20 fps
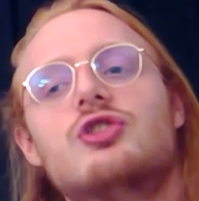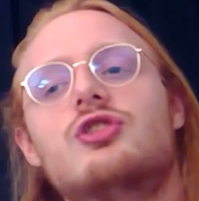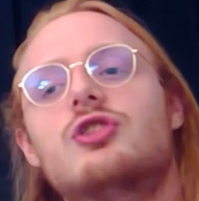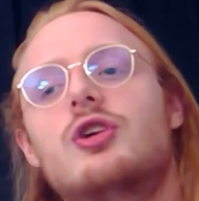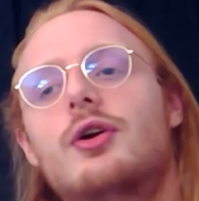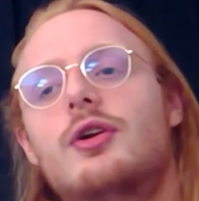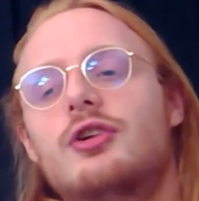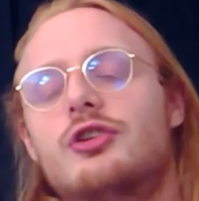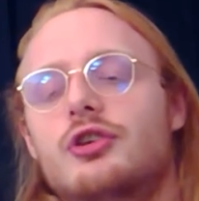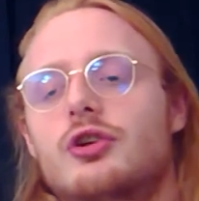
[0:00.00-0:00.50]

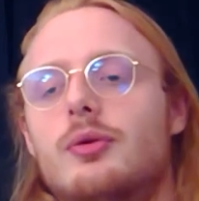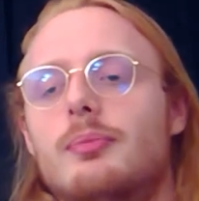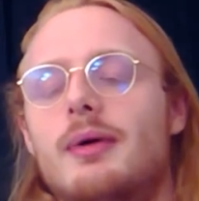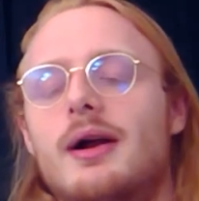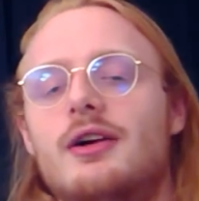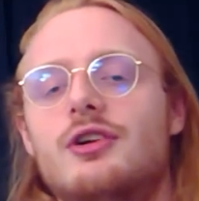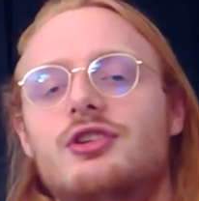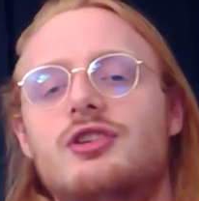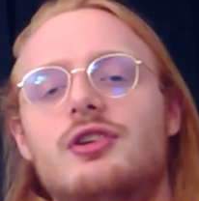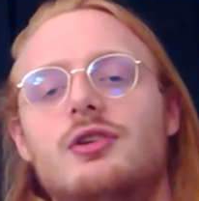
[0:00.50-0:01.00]
So there's a
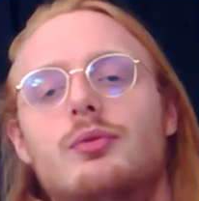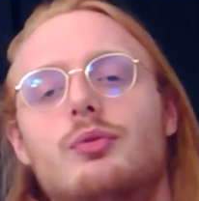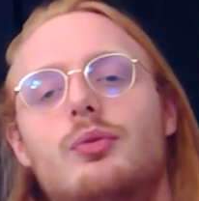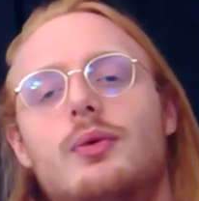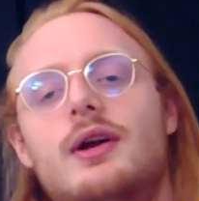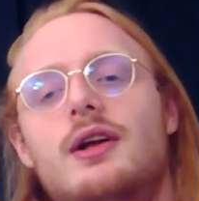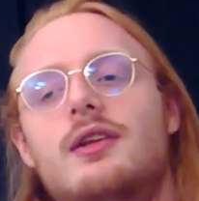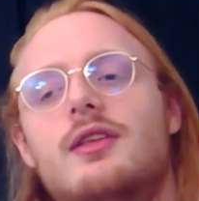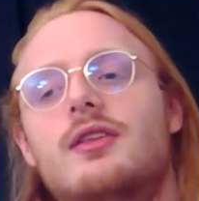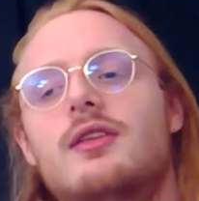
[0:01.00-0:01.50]
comparison
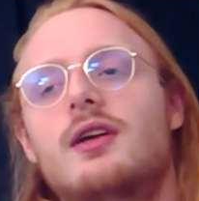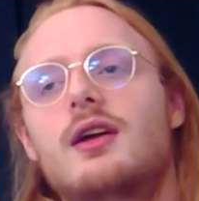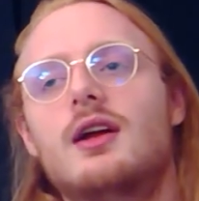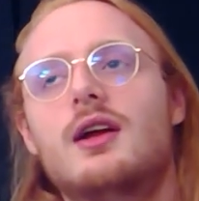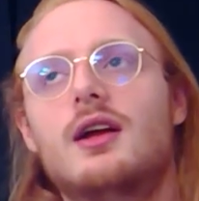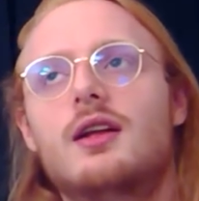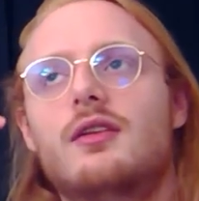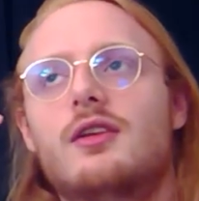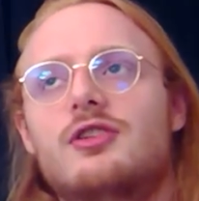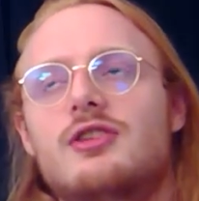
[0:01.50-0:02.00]
with
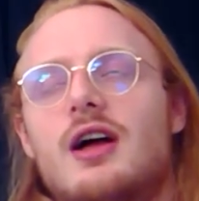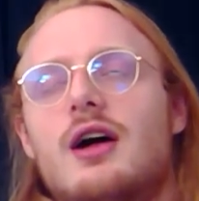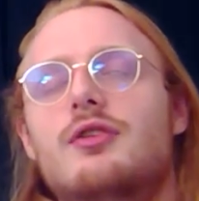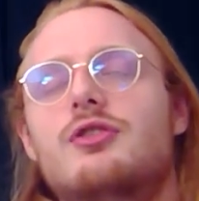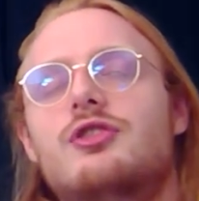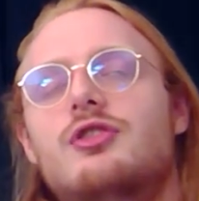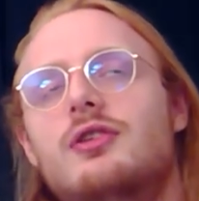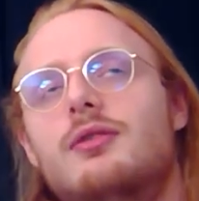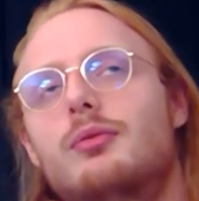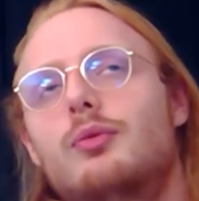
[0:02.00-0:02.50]
the
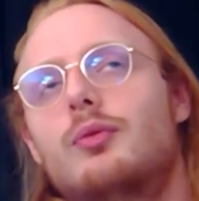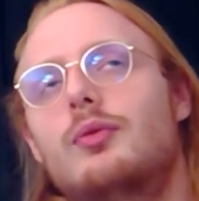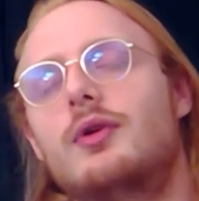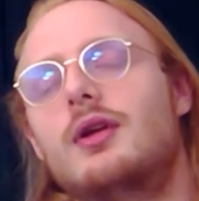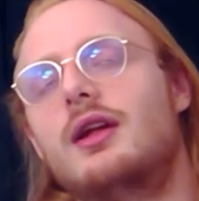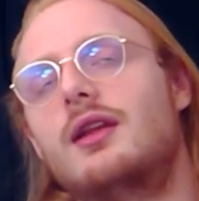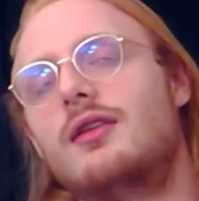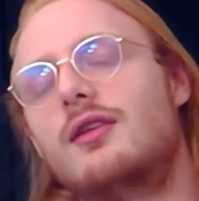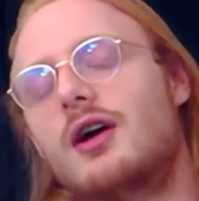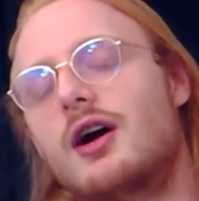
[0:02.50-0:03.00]
sounds
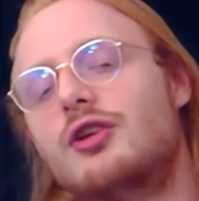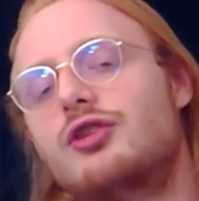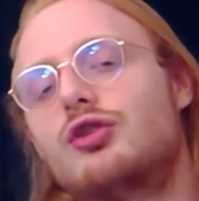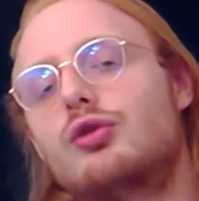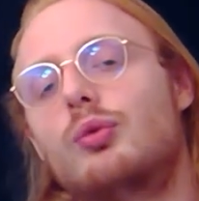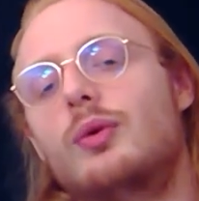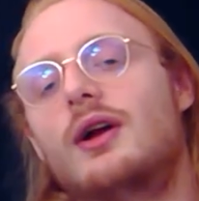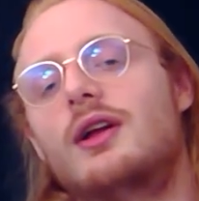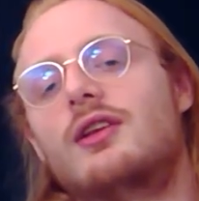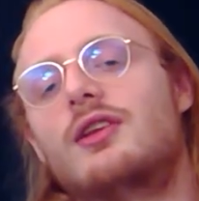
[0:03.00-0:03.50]
in
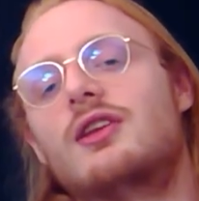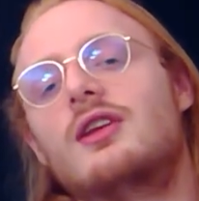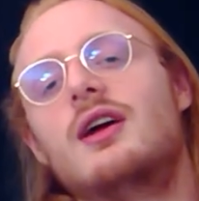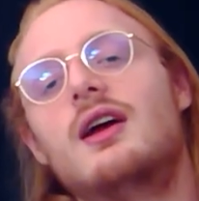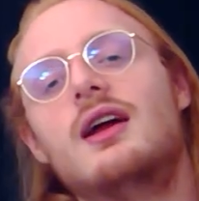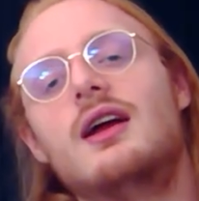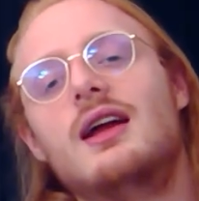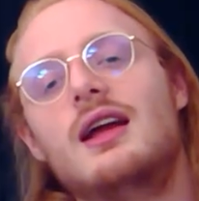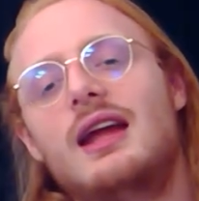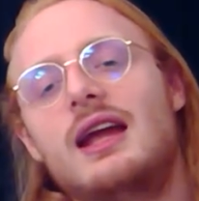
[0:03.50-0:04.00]
Dutch with
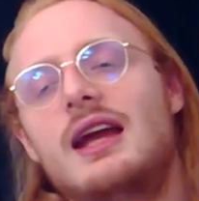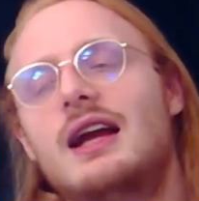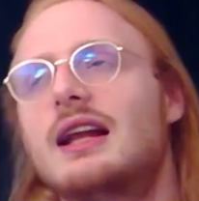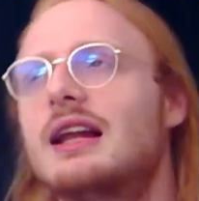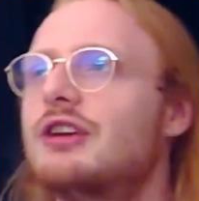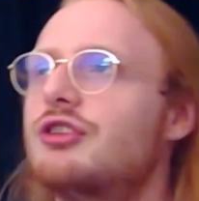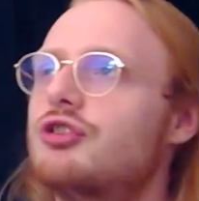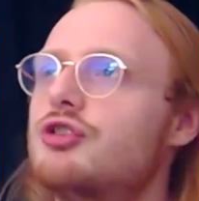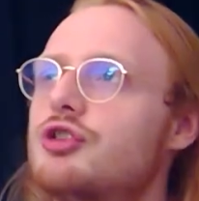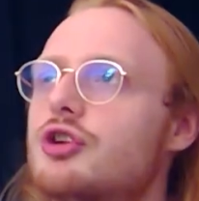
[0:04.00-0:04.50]

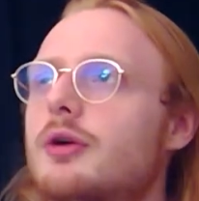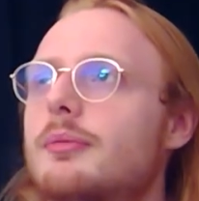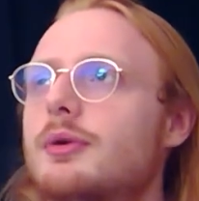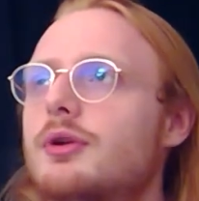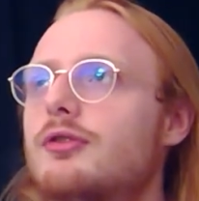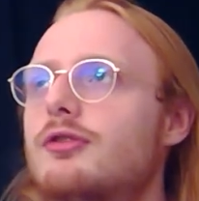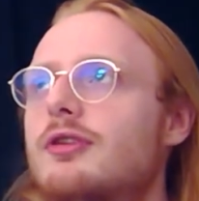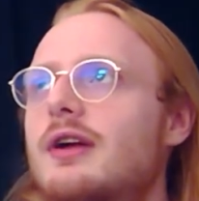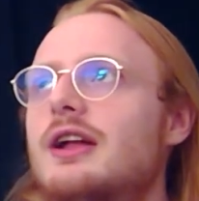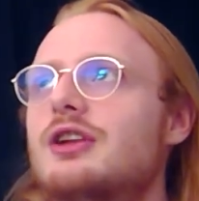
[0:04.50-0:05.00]
English,
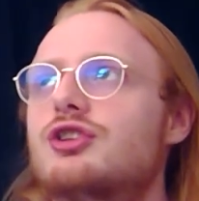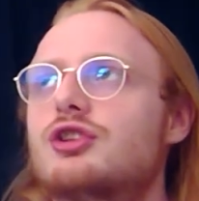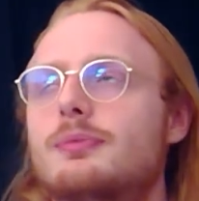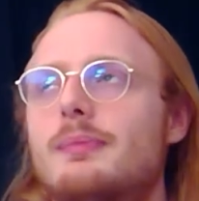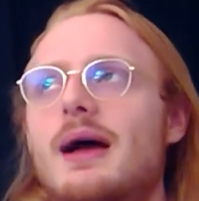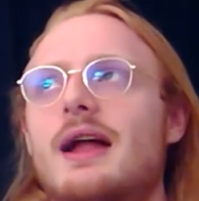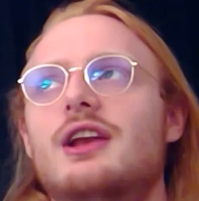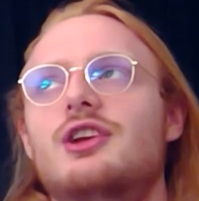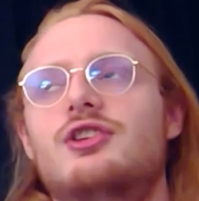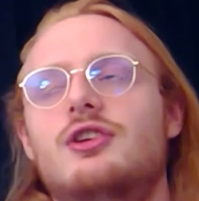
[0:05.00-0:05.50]
German, French,
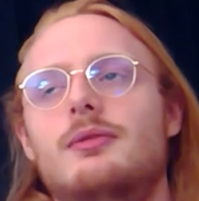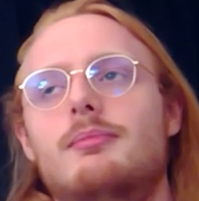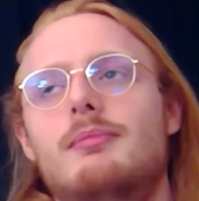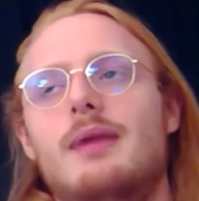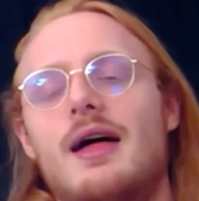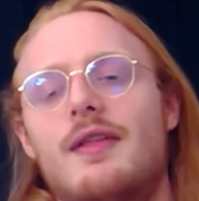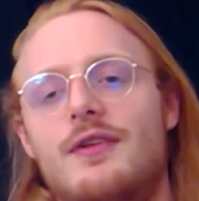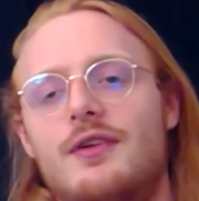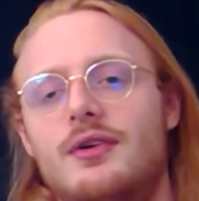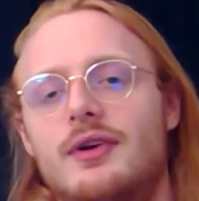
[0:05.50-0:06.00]
Spanish, and
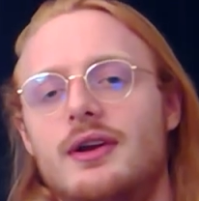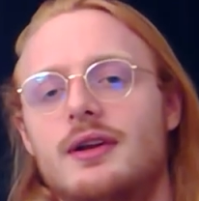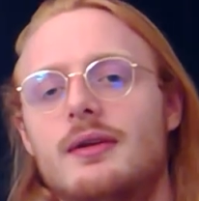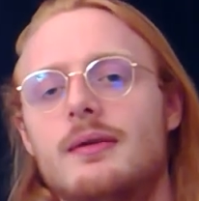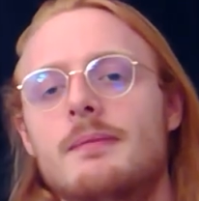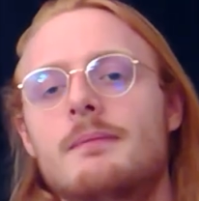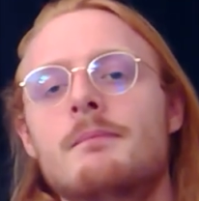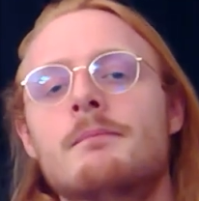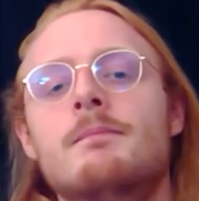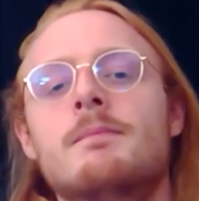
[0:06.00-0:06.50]
Mandarin,